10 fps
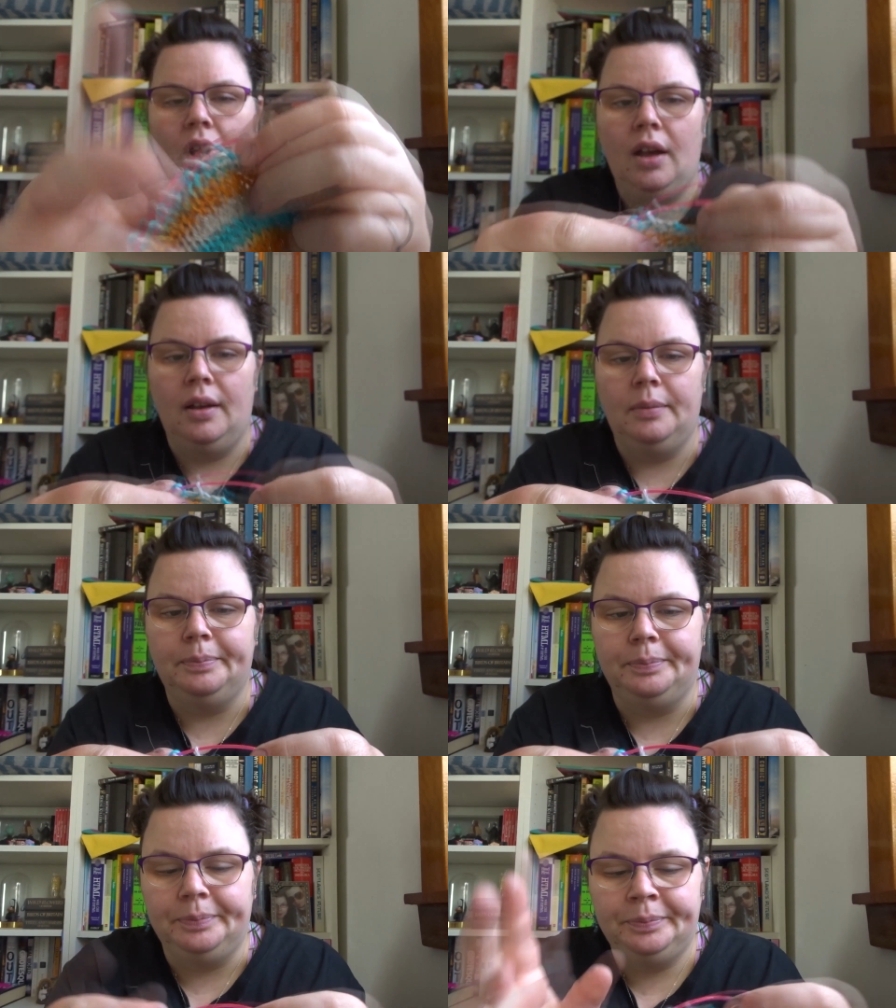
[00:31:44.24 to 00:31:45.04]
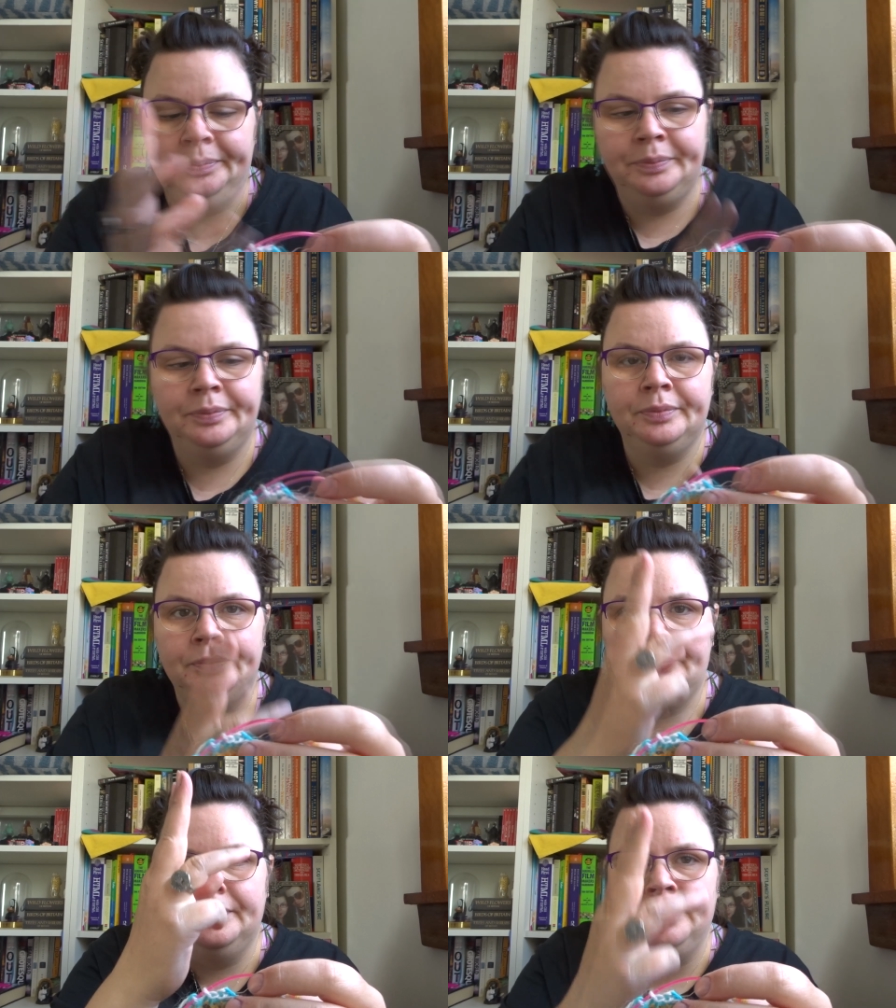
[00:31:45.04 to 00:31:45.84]
I
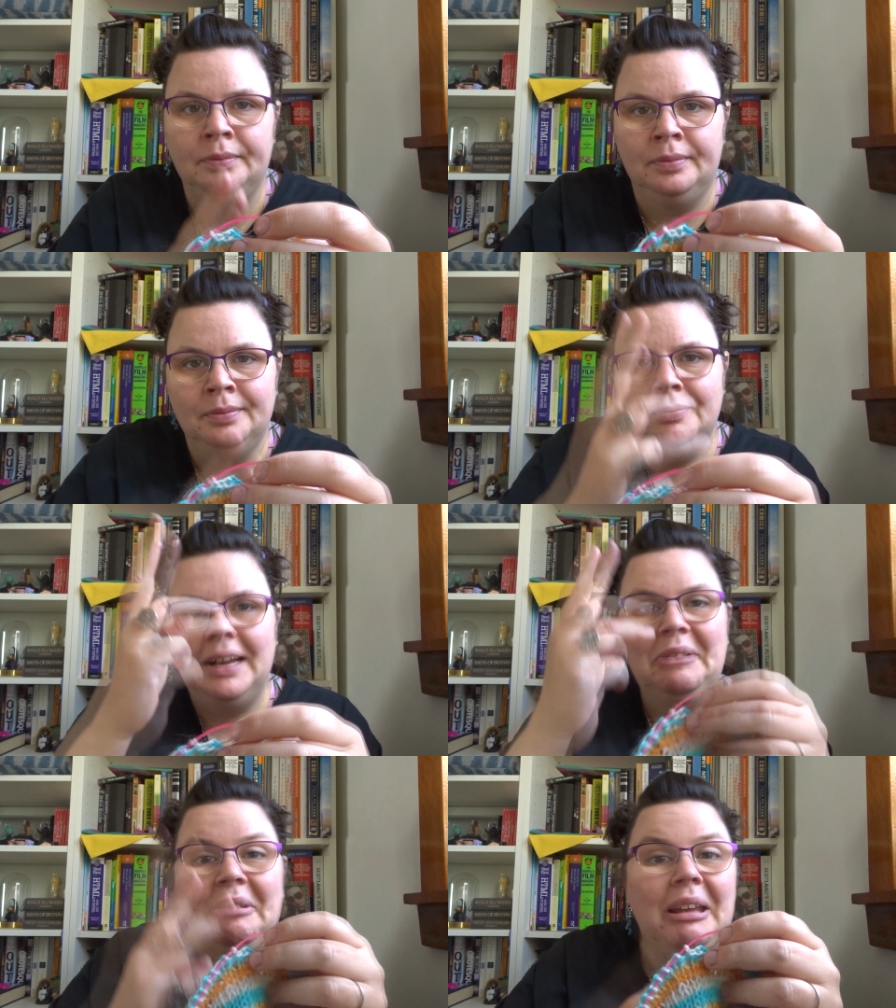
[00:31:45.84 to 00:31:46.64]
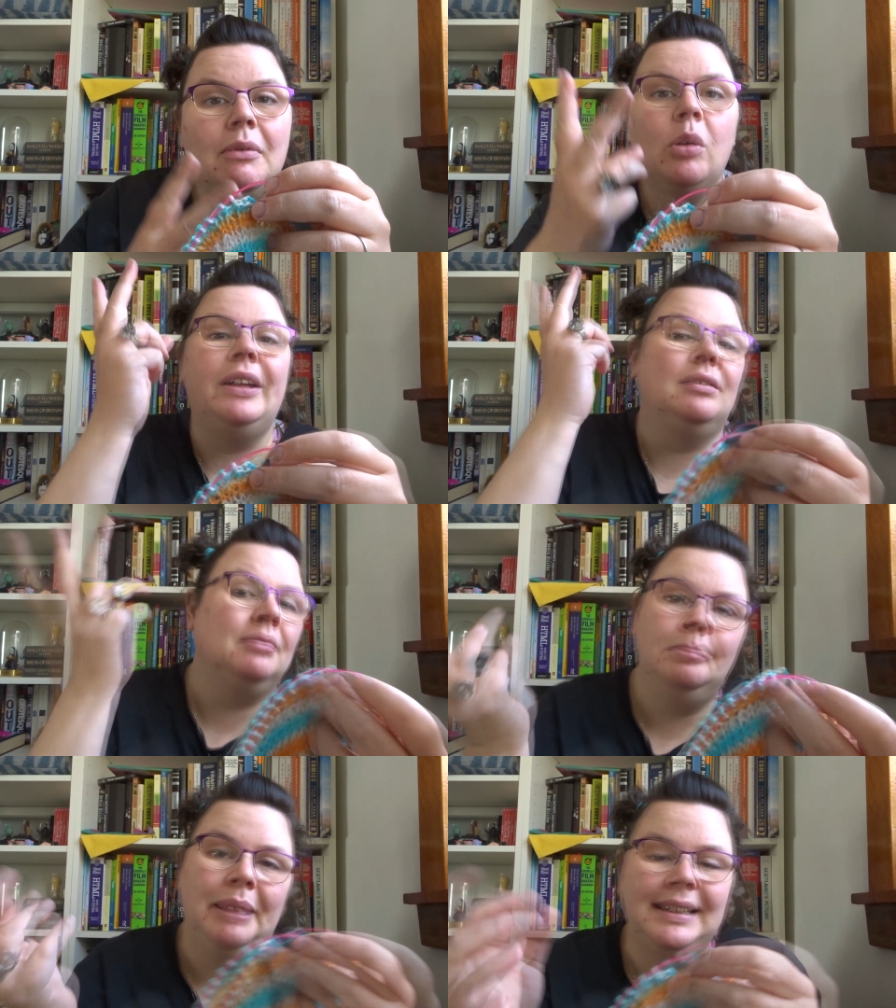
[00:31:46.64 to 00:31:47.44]
don't keep going,
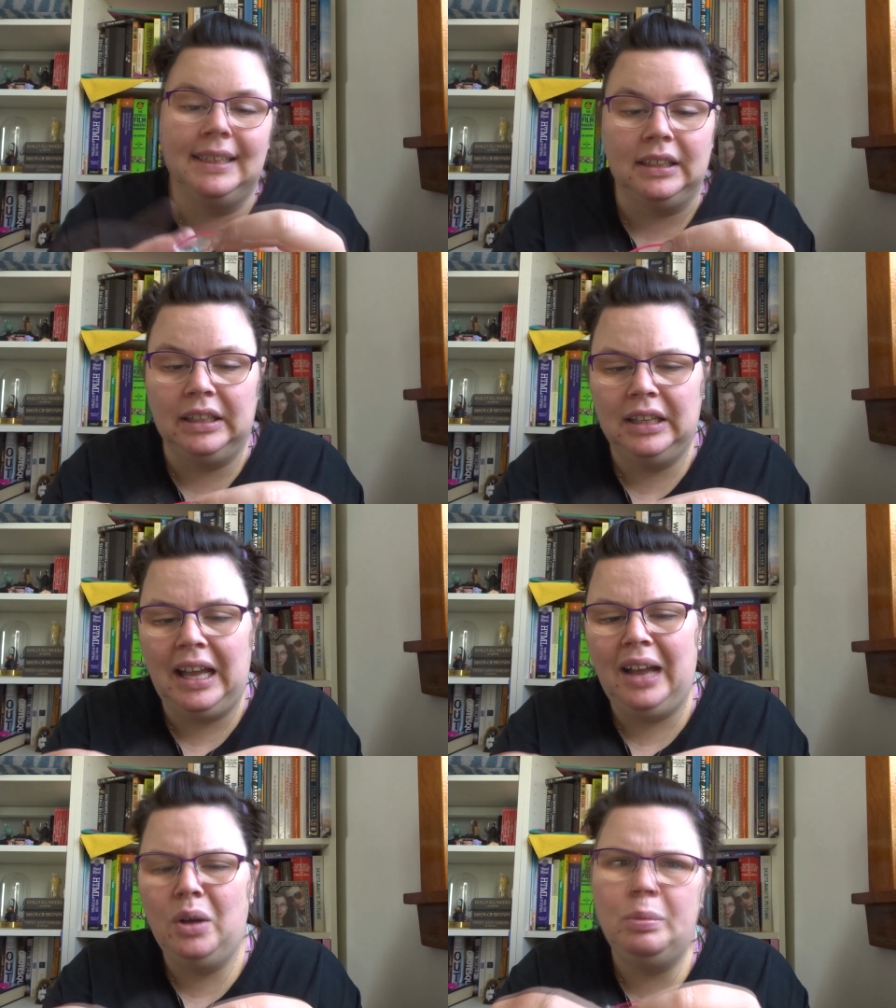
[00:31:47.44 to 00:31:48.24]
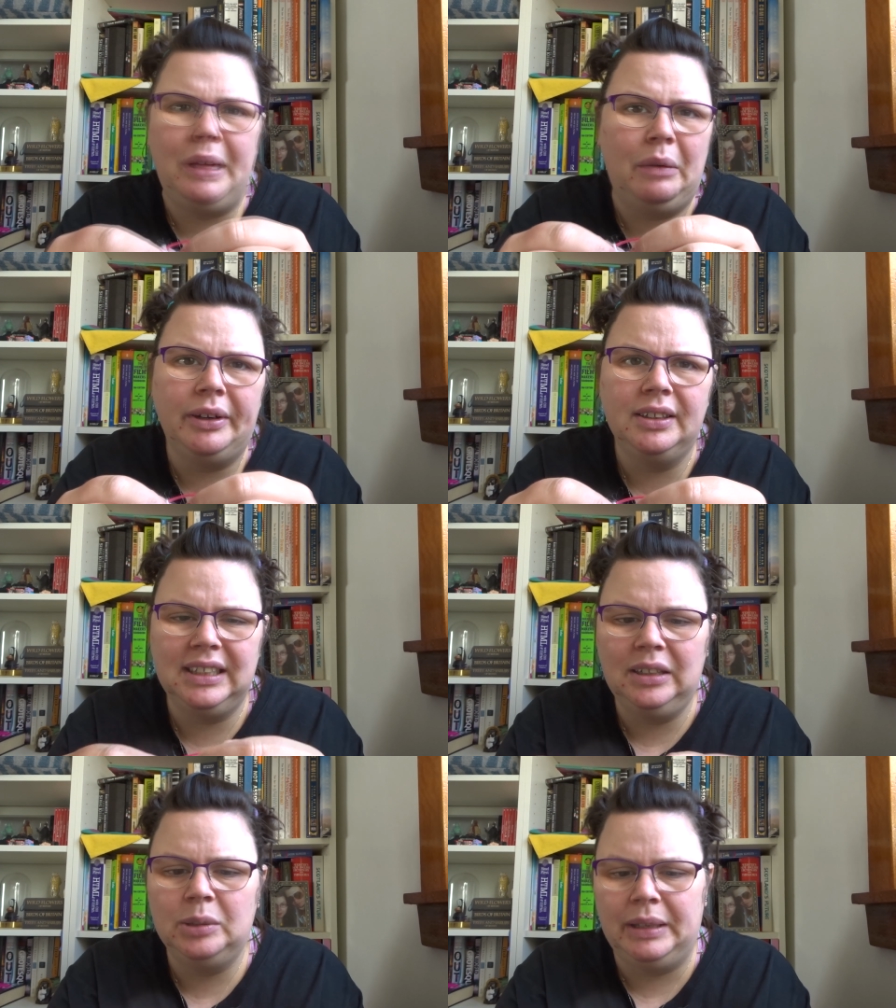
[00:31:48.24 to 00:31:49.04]
basically. I hope that works.
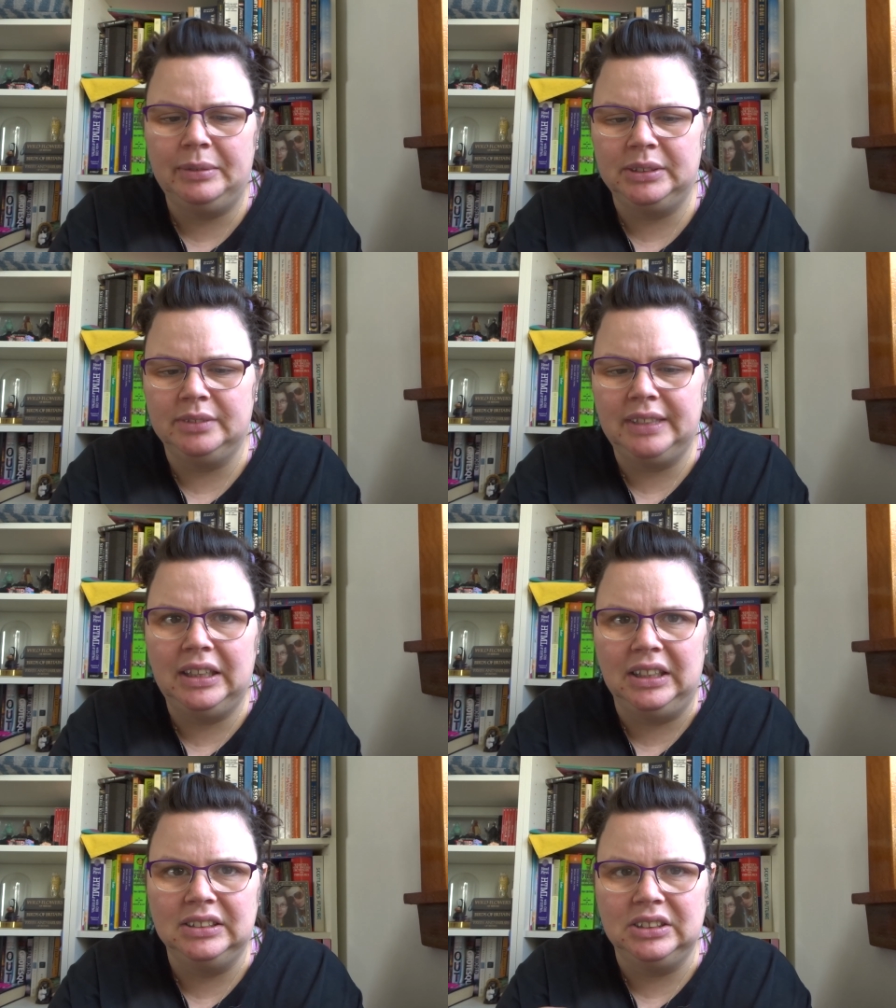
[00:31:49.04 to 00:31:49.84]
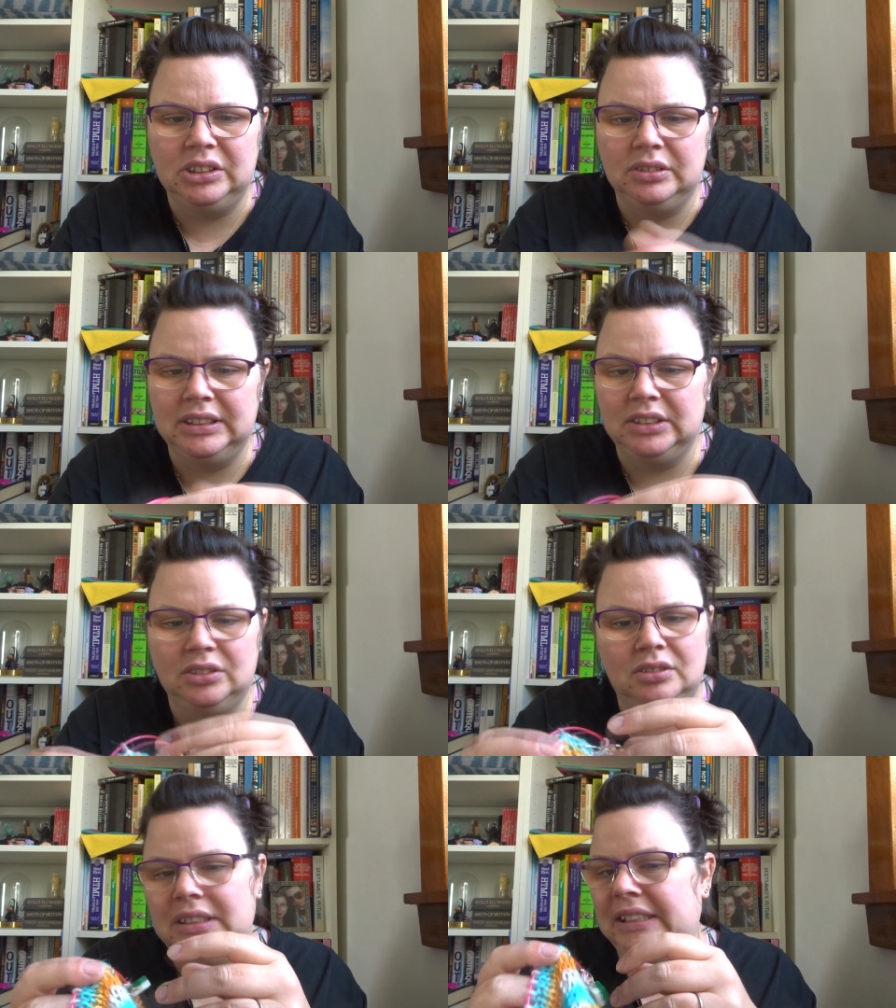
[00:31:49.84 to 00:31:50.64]
I hope that was the right thing to do. I
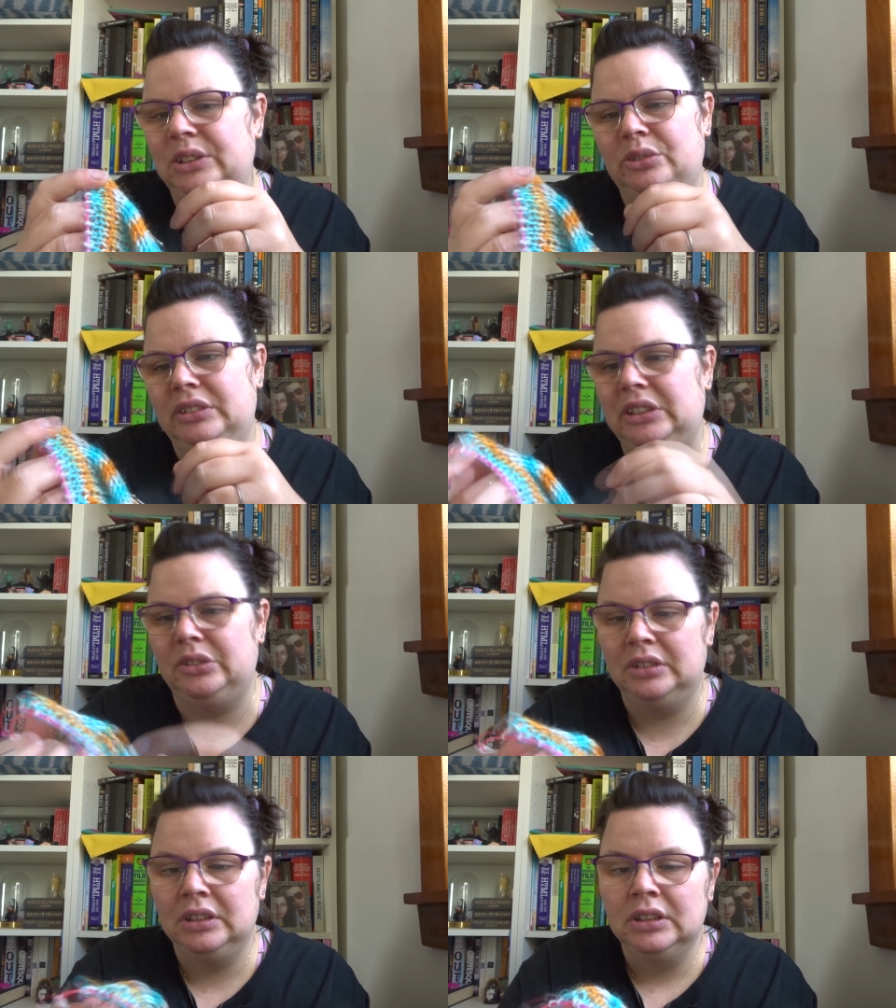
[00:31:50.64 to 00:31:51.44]
don't know.